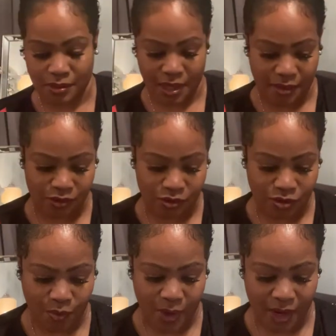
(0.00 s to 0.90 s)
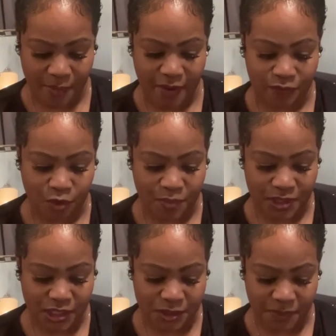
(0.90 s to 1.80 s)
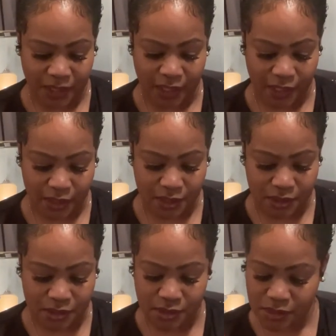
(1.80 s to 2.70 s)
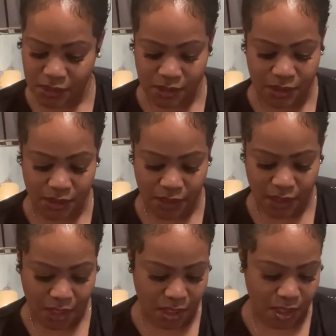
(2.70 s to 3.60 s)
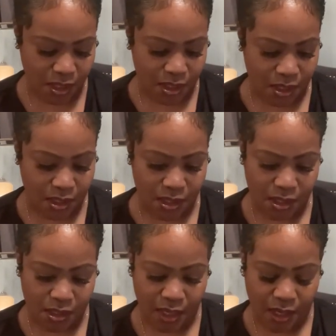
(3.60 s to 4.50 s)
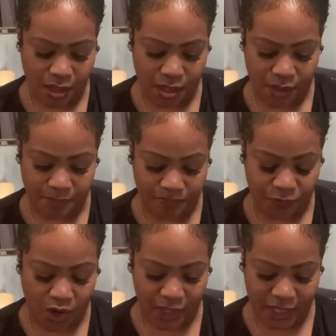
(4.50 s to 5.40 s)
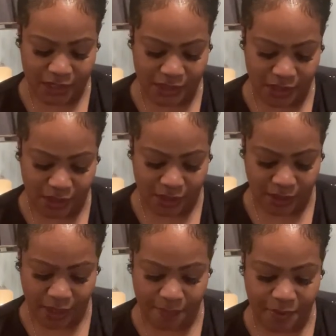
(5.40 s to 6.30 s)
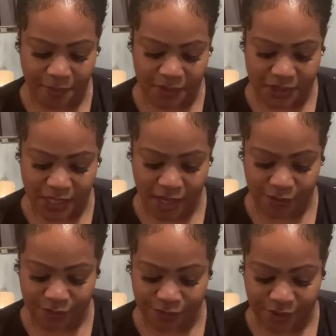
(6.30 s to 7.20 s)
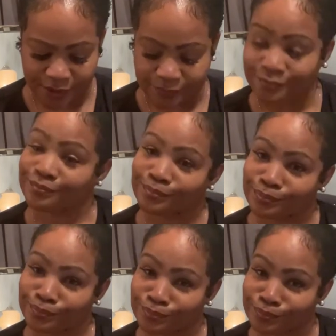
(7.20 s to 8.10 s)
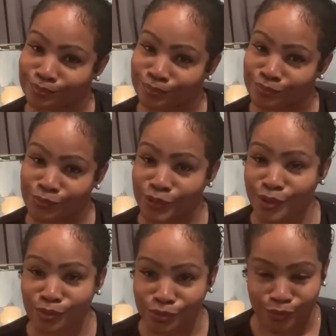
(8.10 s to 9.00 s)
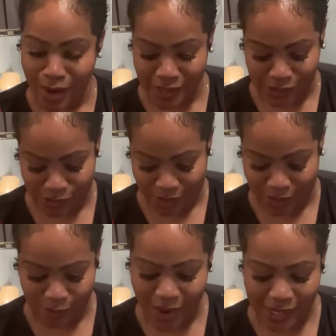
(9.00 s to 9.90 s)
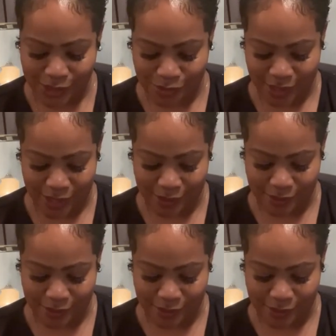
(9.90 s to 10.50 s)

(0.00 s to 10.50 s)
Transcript: And you know what? I'm gonna have to open these because they y'all can't see. They put the tag on the front. You know, why they do that? Why they do that?